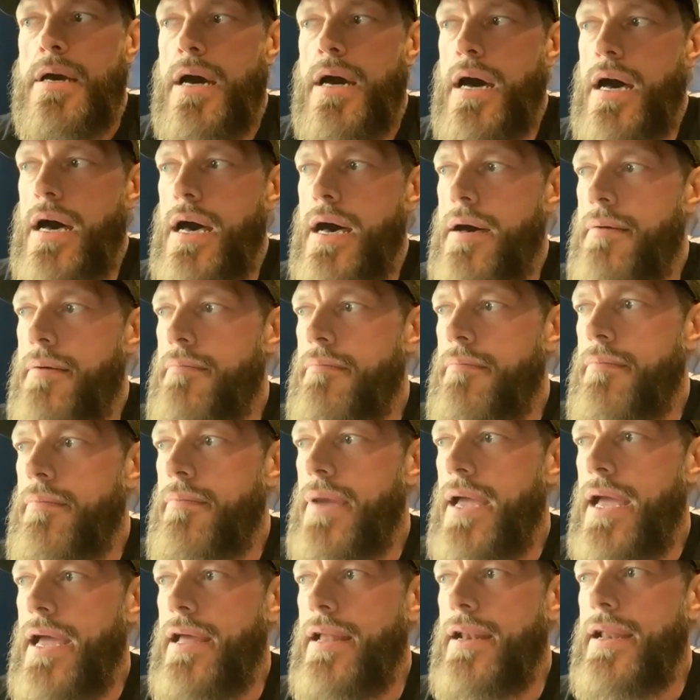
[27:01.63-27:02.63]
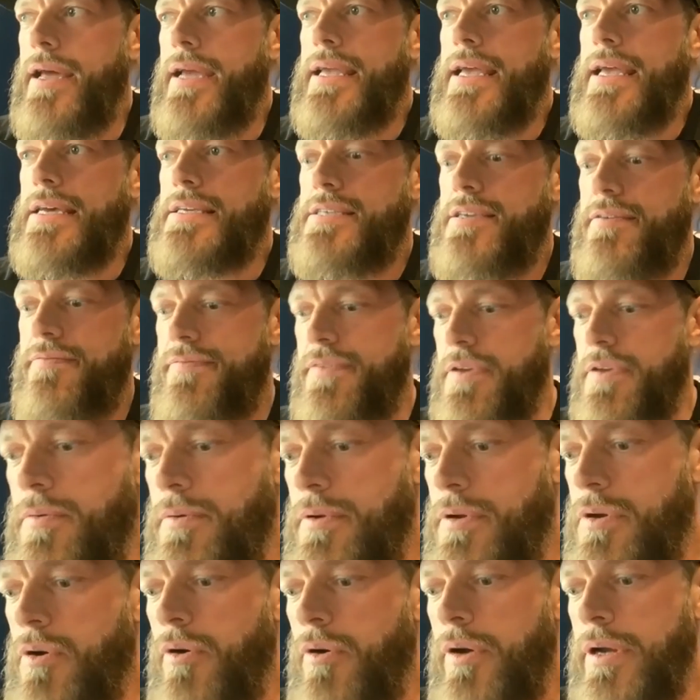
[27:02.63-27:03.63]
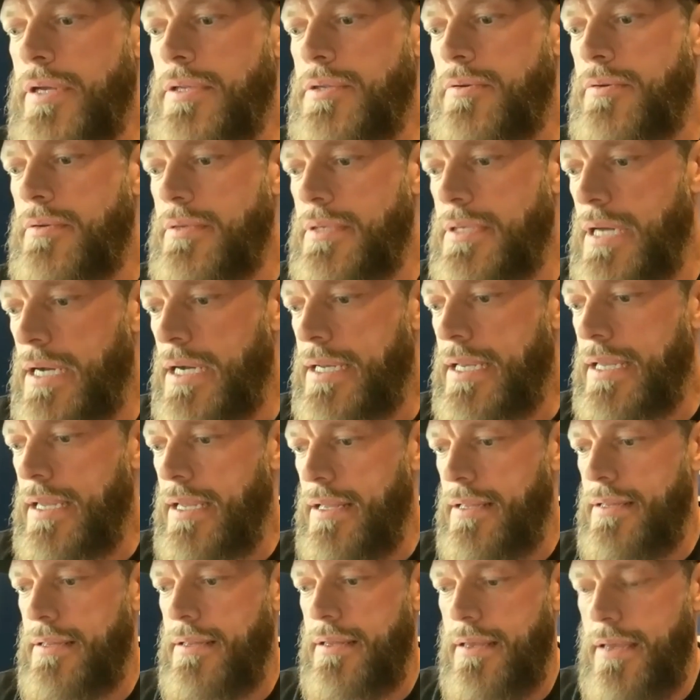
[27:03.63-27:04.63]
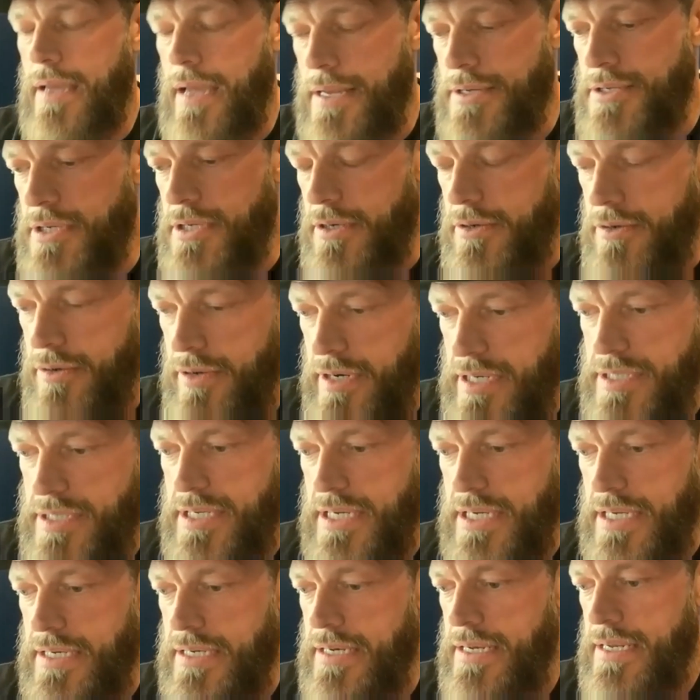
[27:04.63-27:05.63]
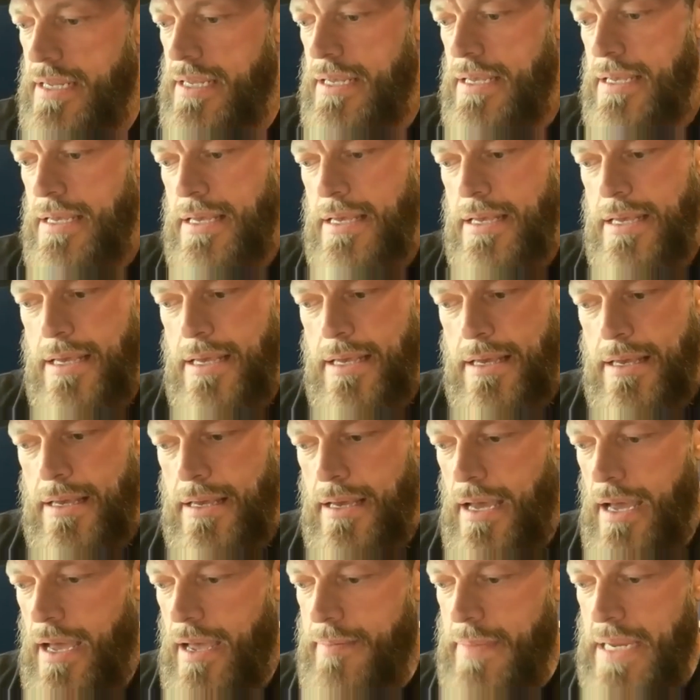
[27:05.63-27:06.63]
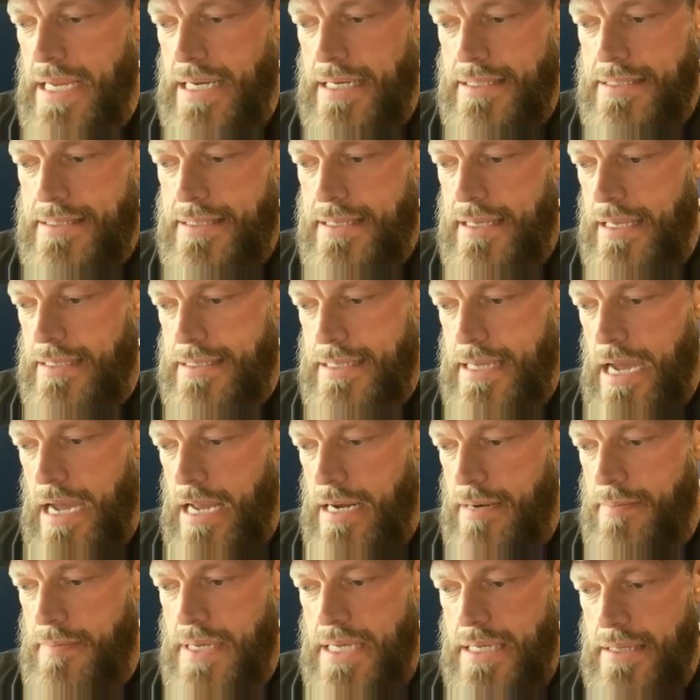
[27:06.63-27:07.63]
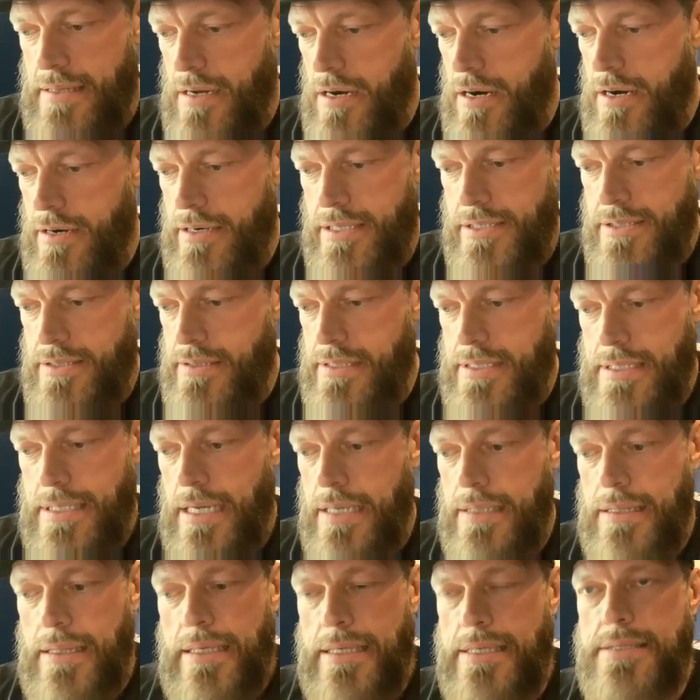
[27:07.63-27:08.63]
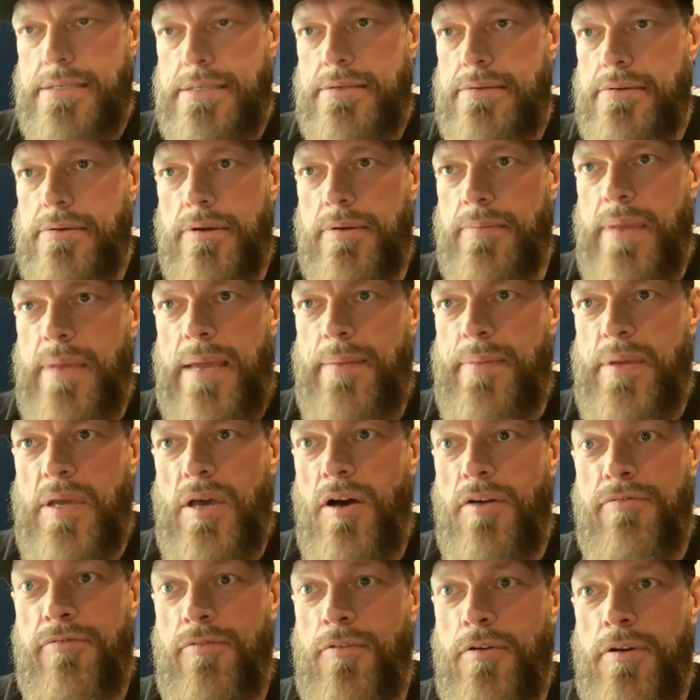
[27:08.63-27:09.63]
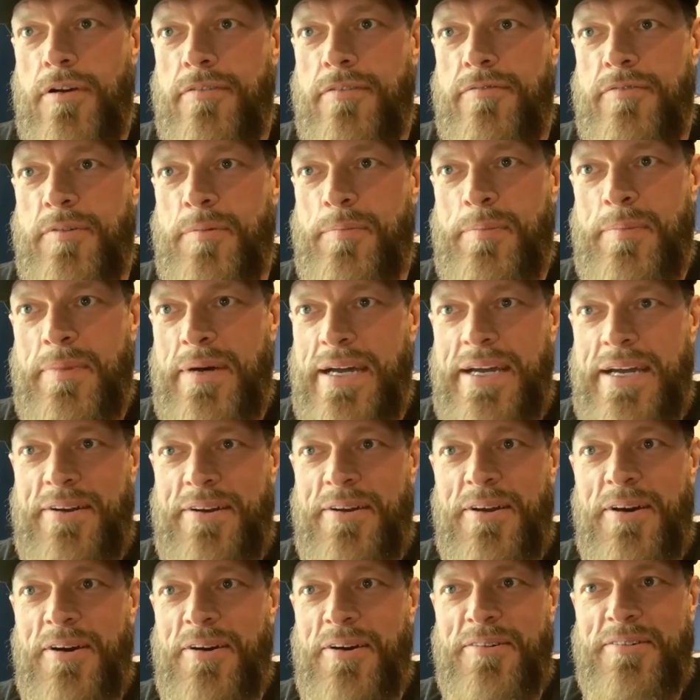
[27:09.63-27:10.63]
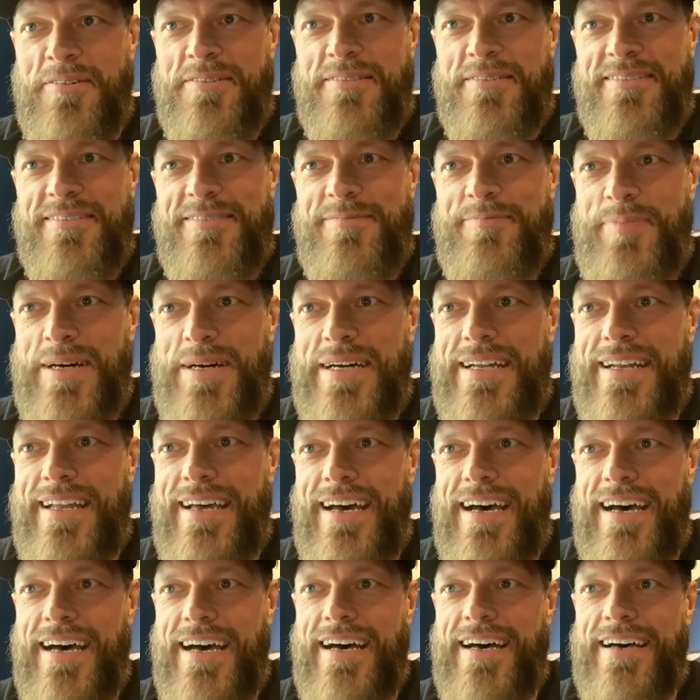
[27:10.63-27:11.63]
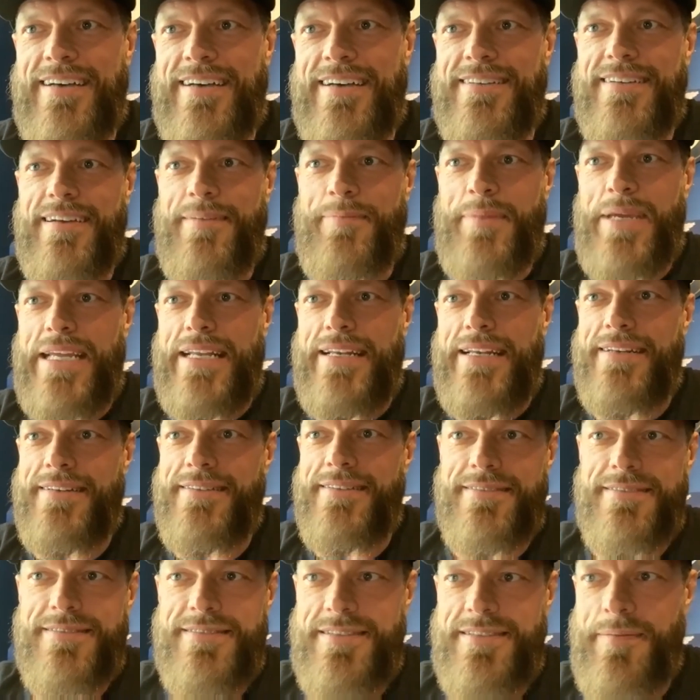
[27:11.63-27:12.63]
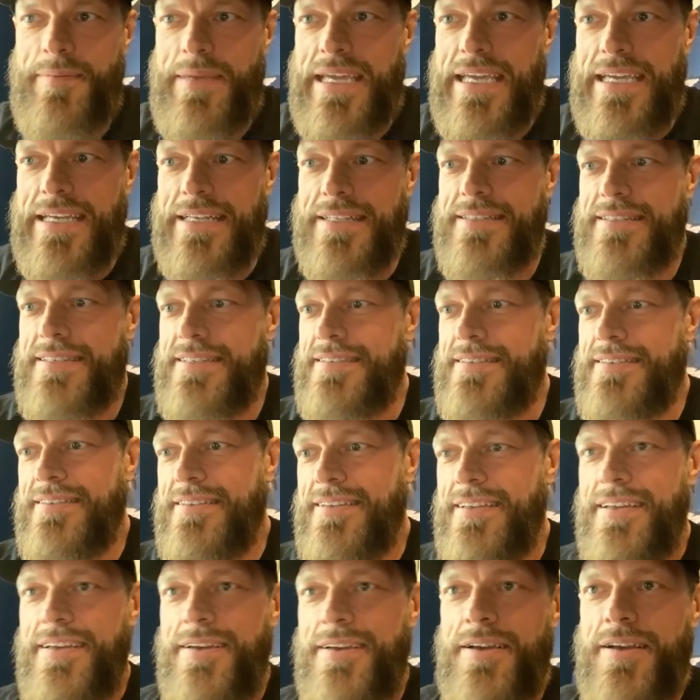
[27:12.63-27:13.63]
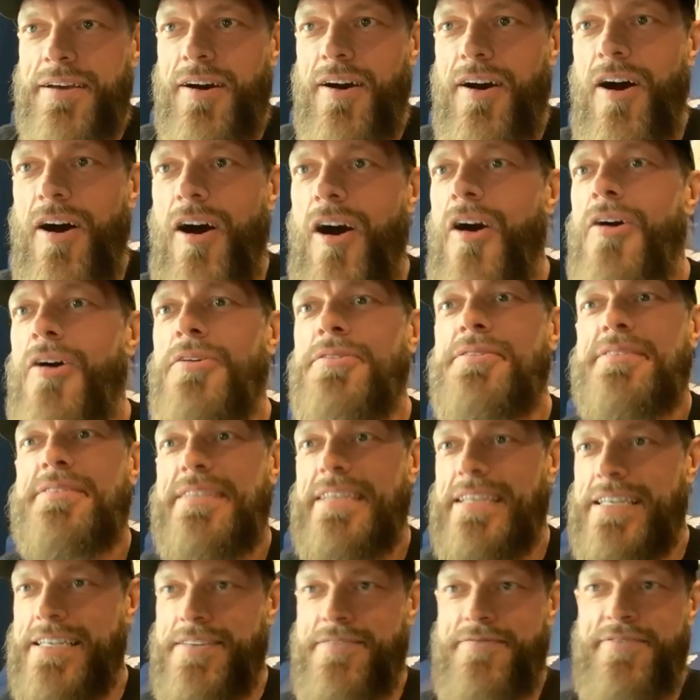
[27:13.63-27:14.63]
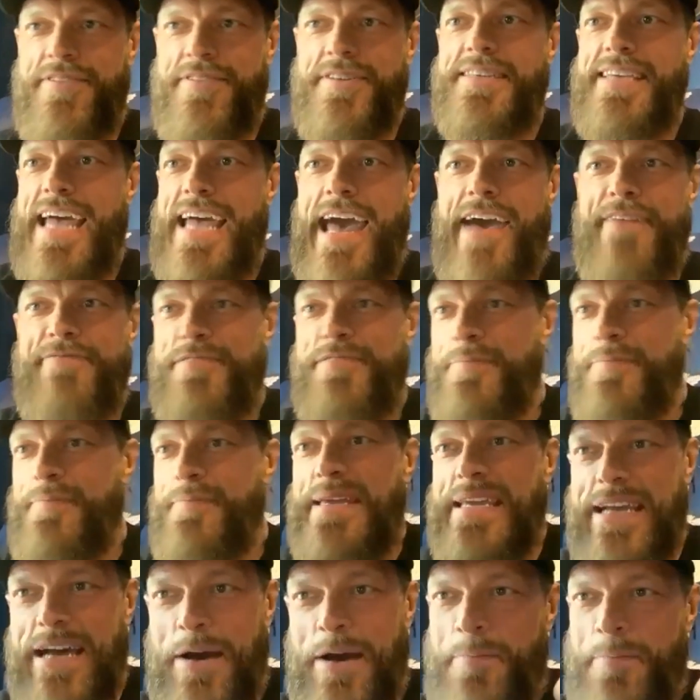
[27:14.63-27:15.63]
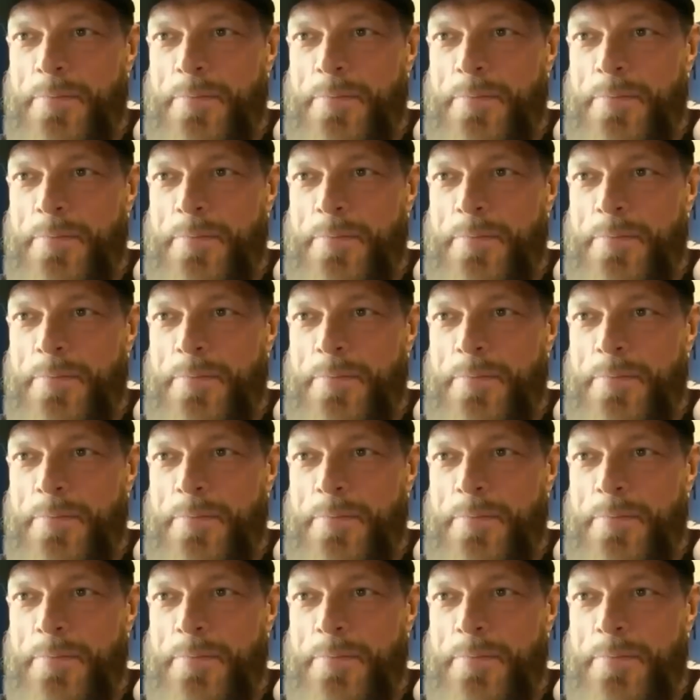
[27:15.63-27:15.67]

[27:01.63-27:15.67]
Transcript: And I guess you were going to induct Edge and Christian, I mean, it's got to be the Hardys or the Dudleys, or maybe all four of them. I don't know. But, I mean, to me, it's all six of us have to be